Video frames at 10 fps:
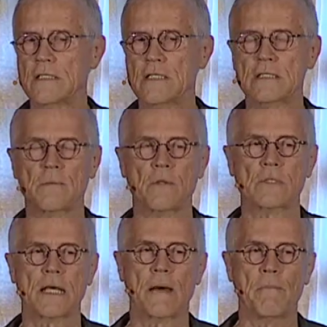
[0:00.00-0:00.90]
just the
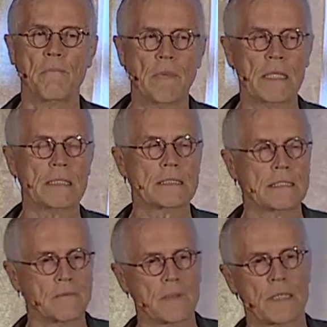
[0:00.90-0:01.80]
most
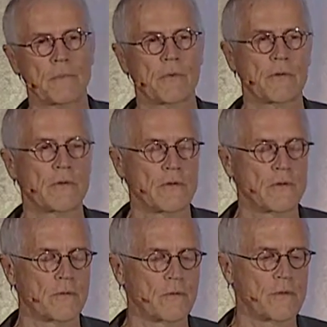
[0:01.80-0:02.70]
amazing
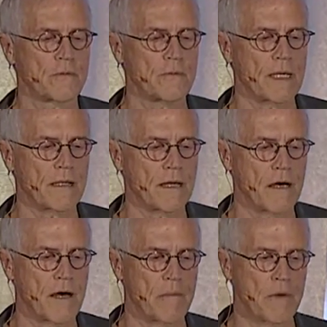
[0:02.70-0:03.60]
people. We've met
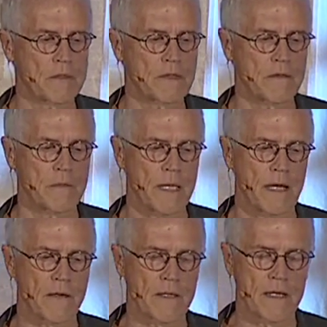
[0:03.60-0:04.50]
uh, most of them
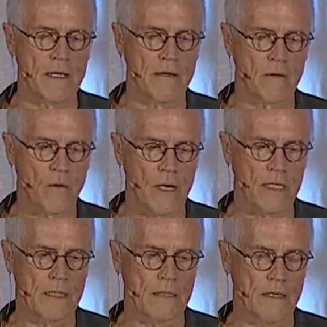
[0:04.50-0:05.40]
now, not
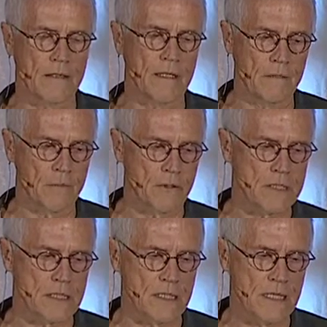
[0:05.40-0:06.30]
quite uh, in
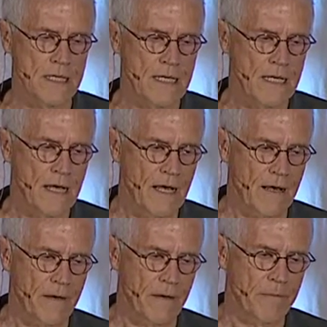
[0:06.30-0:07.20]
person.
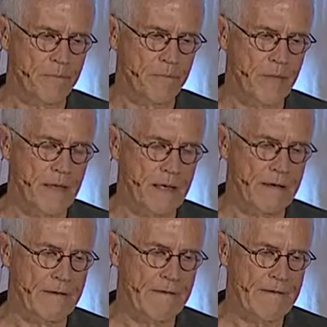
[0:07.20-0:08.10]
Uh,
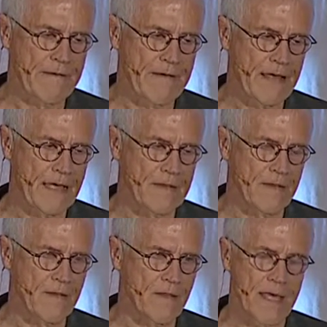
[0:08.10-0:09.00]

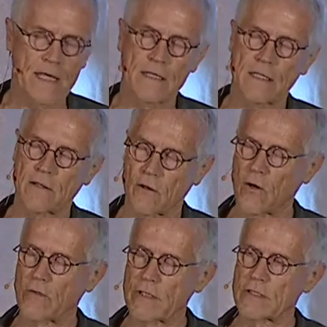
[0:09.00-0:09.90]
and they did the
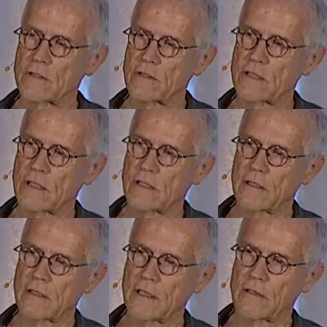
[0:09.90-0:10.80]
core research
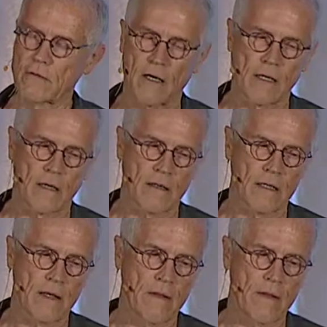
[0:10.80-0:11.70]
in, in Drawdown,
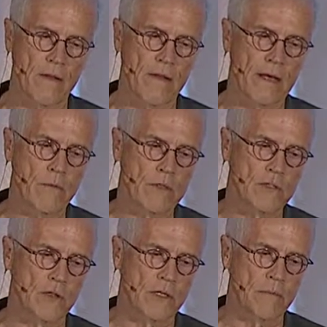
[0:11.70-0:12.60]
and they were
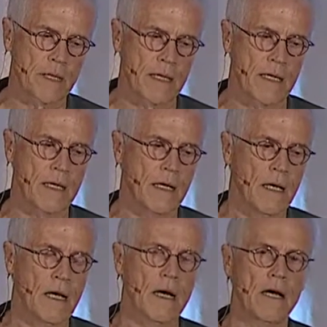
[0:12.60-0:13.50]
joined by
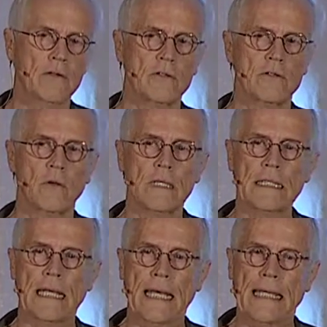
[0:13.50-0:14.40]

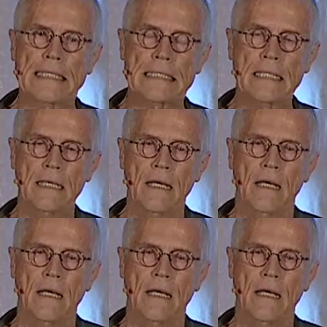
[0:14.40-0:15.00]
128